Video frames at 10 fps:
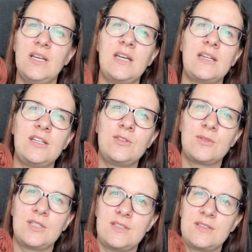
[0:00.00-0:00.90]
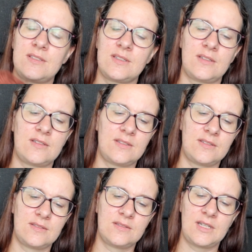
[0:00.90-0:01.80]
And I took this
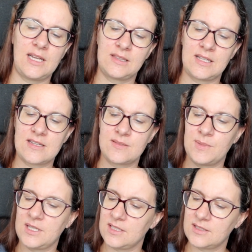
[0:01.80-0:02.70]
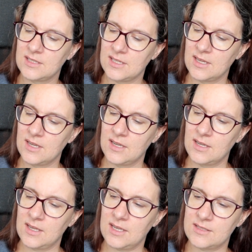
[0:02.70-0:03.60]
at last minute.
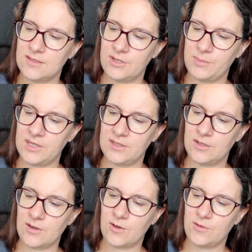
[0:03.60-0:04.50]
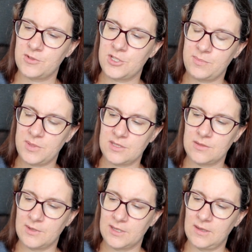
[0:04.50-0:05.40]
It's a remainder of Sheepiest
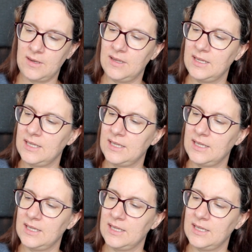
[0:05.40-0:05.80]
Whirl,